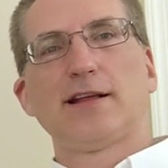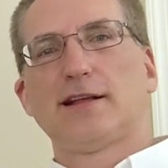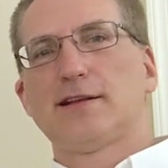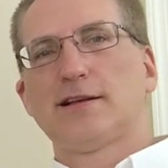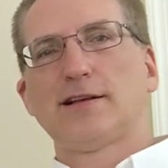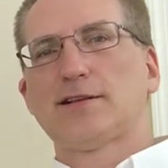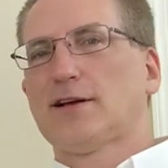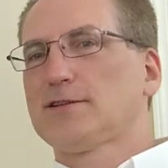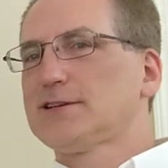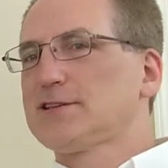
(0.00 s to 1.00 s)
It,
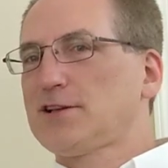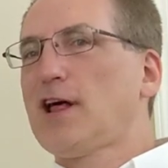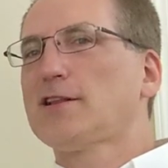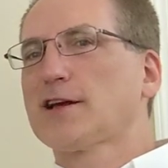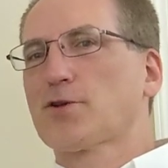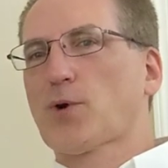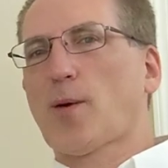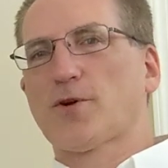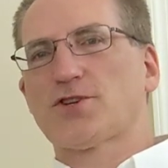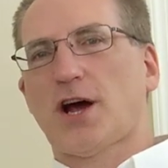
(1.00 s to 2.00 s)
it's a lot like the
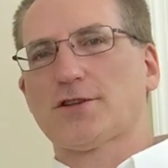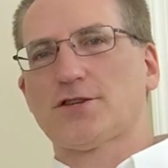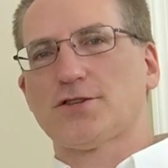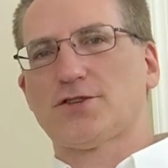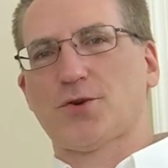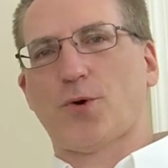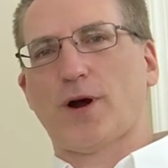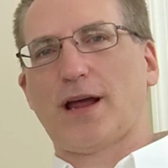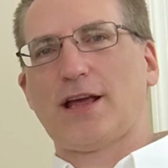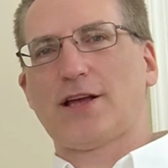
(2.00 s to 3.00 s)
Robert Johnson
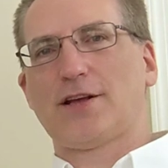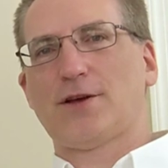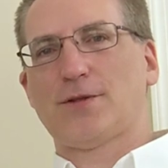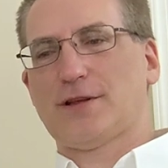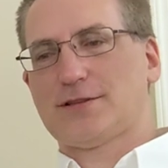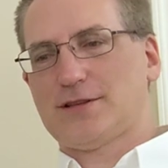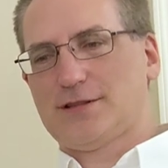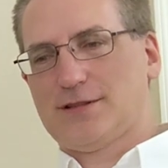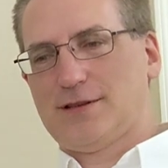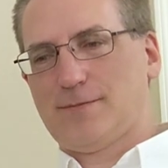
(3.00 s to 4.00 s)
story, you know, the,
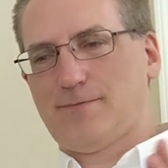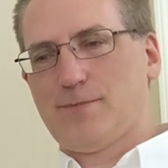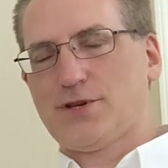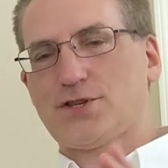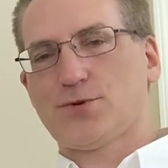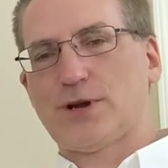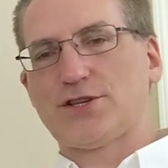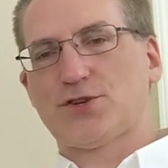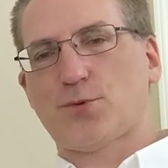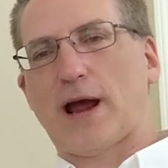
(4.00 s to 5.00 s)
the mystery
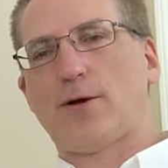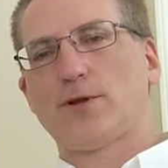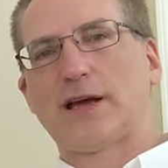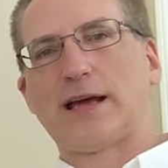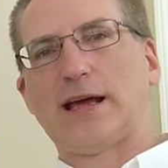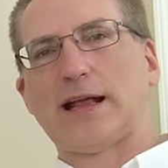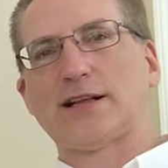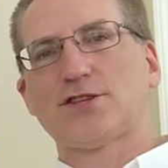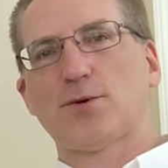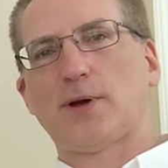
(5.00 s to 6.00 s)
surrounding it
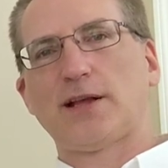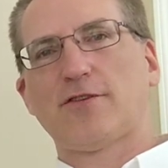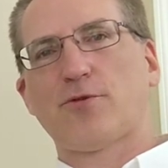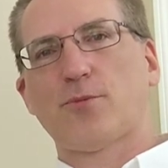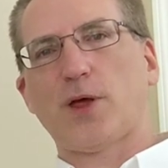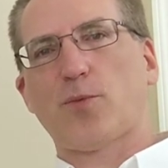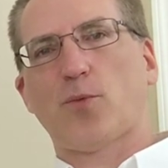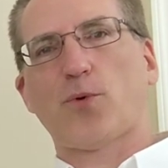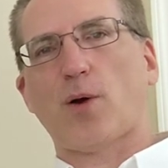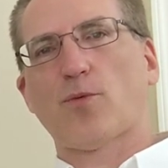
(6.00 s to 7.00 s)
and so many different people
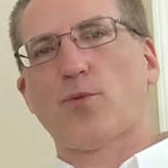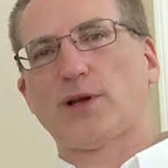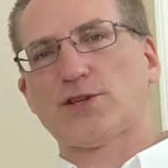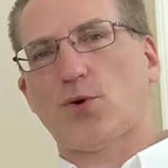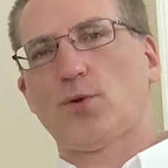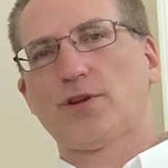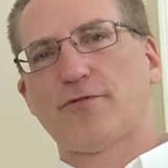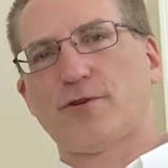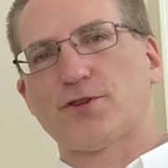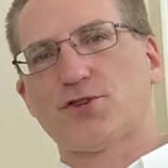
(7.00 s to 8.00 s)
probably told
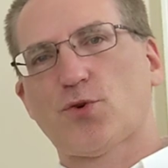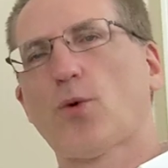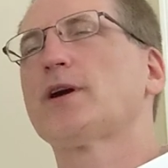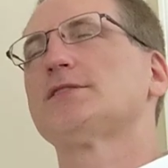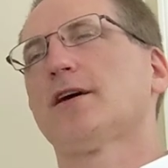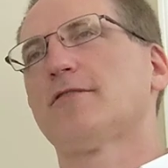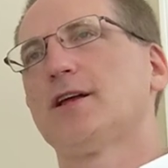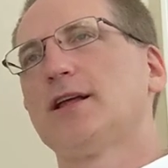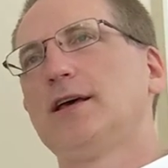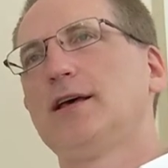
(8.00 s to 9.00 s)
different stories of
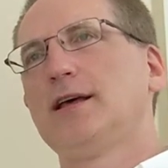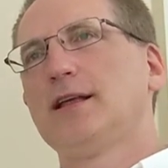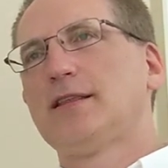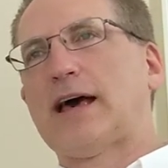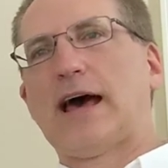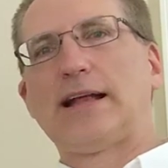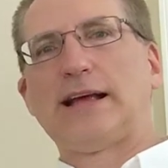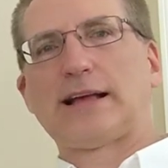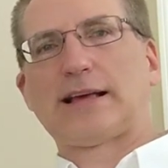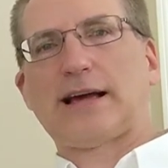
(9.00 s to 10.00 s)
it that
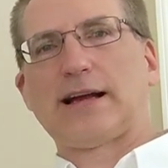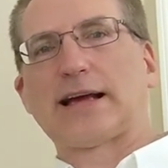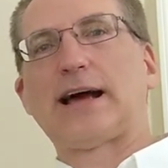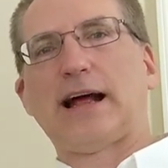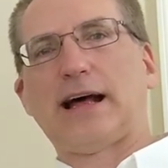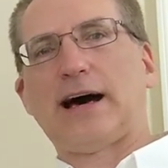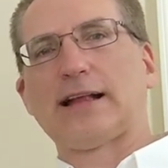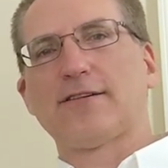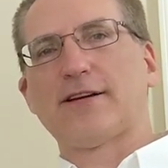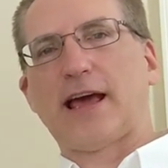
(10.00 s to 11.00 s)
it kind of got
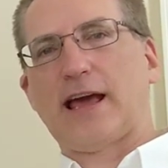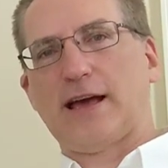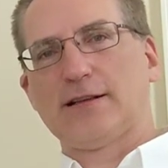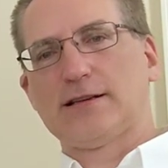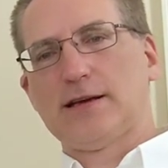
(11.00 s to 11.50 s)
out of hand.